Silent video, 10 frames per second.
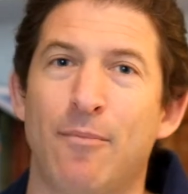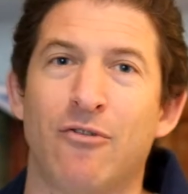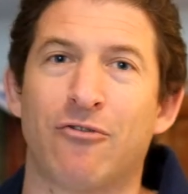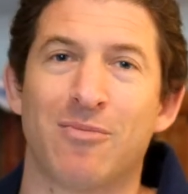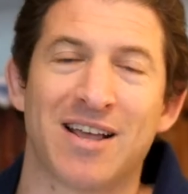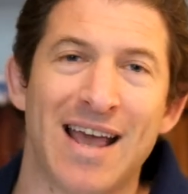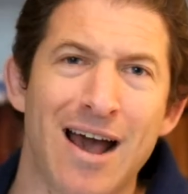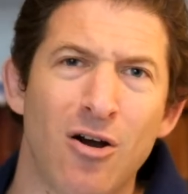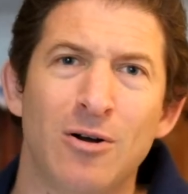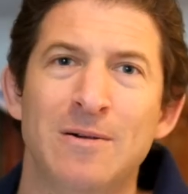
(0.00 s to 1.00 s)
from a
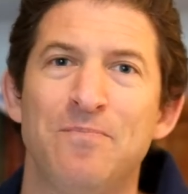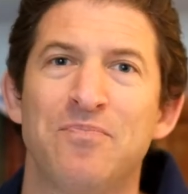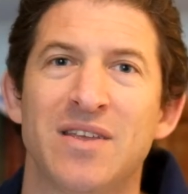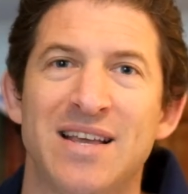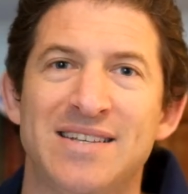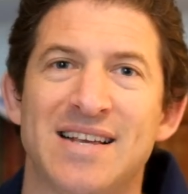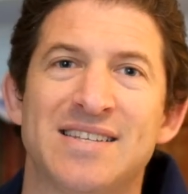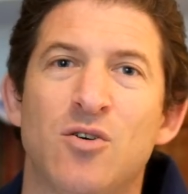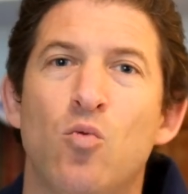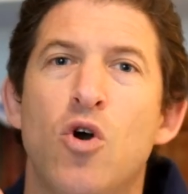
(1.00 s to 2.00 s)
cow. He says
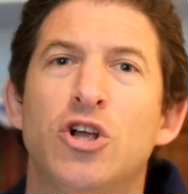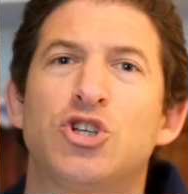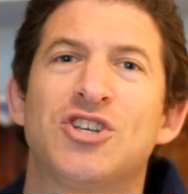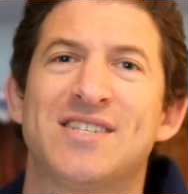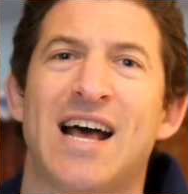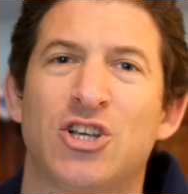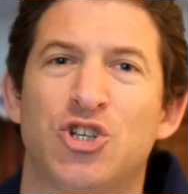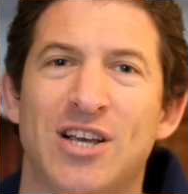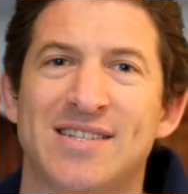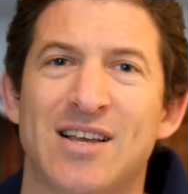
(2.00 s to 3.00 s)
the word shasat
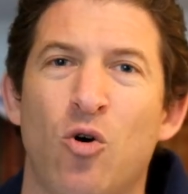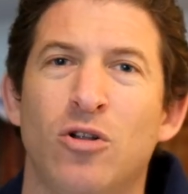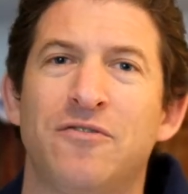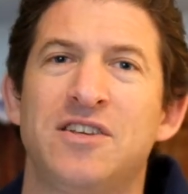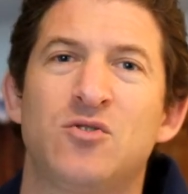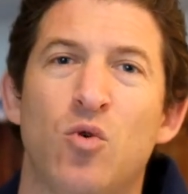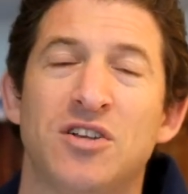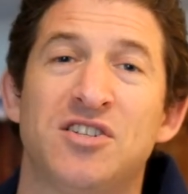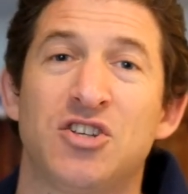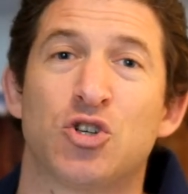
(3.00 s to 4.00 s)
shesa, all of these
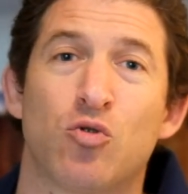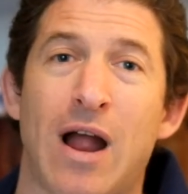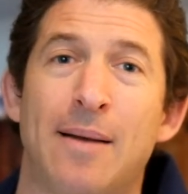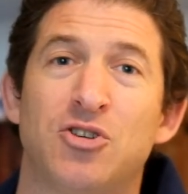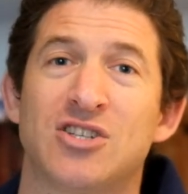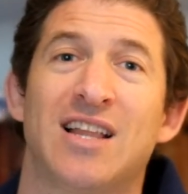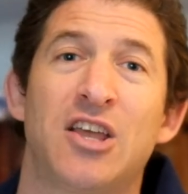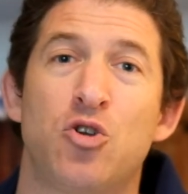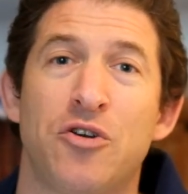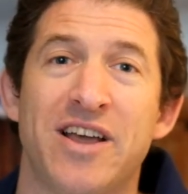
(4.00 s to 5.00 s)
words describe, just
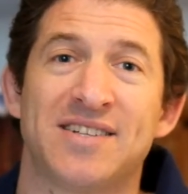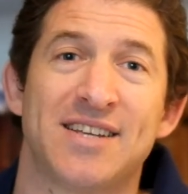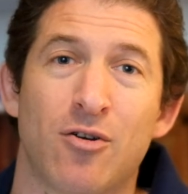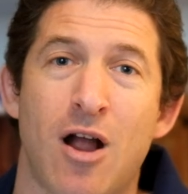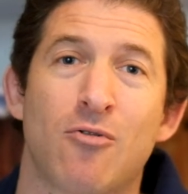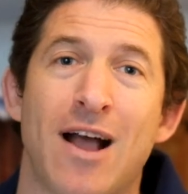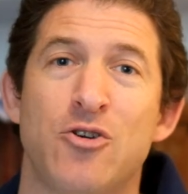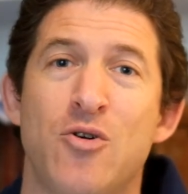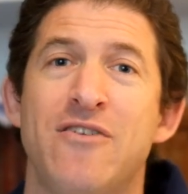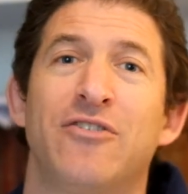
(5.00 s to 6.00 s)
like your yetzer hara,
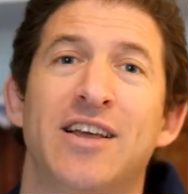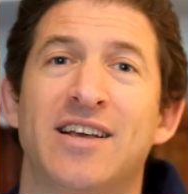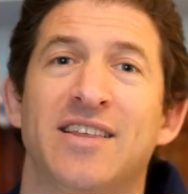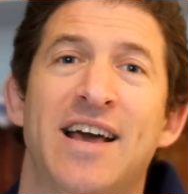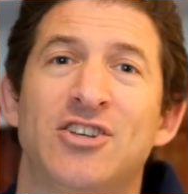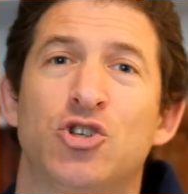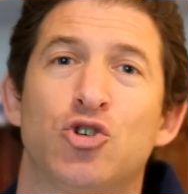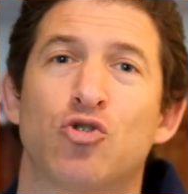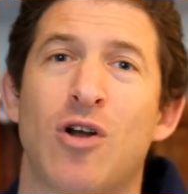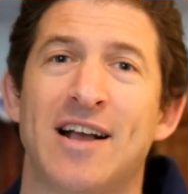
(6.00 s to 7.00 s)
your evil inclination
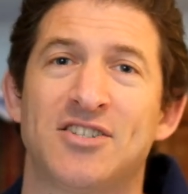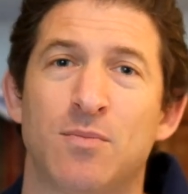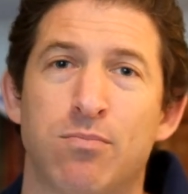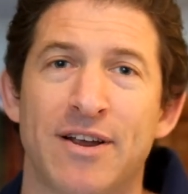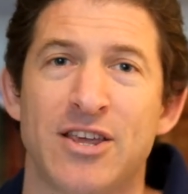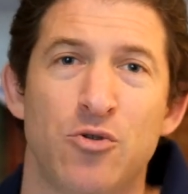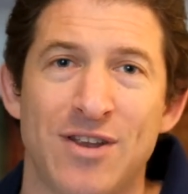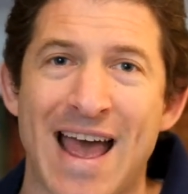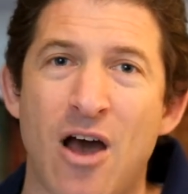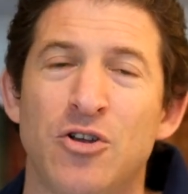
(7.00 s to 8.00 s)
tries to bring you
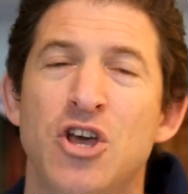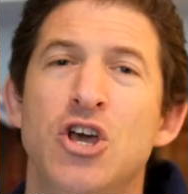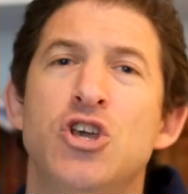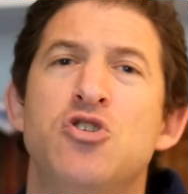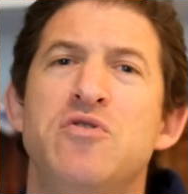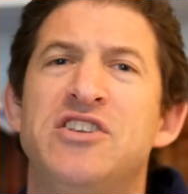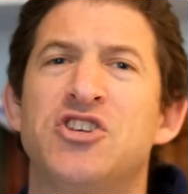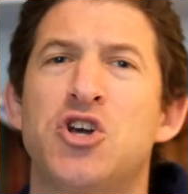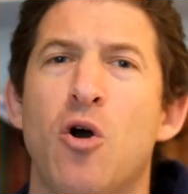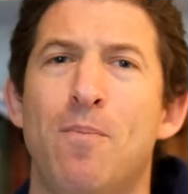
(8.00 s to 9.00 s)
down, you need to
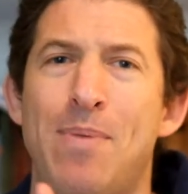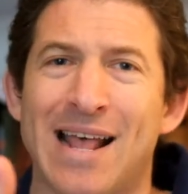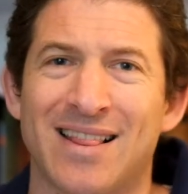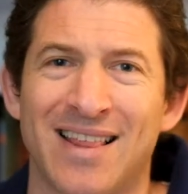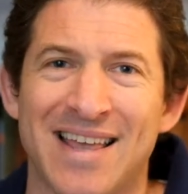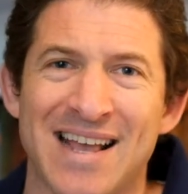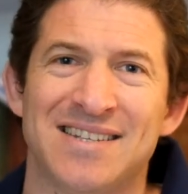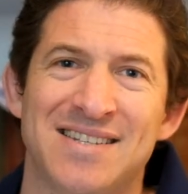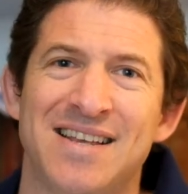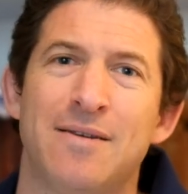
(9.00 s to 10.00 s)
go battle
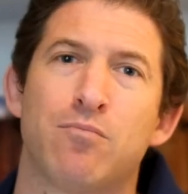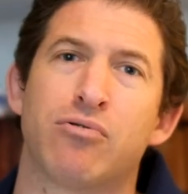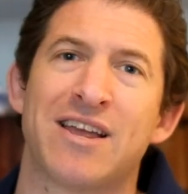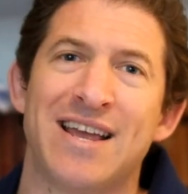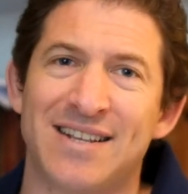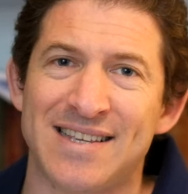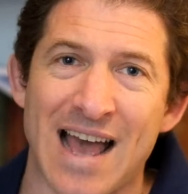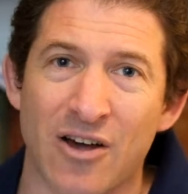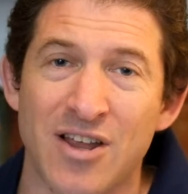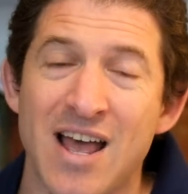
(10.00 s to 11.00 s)
against it, bring it down,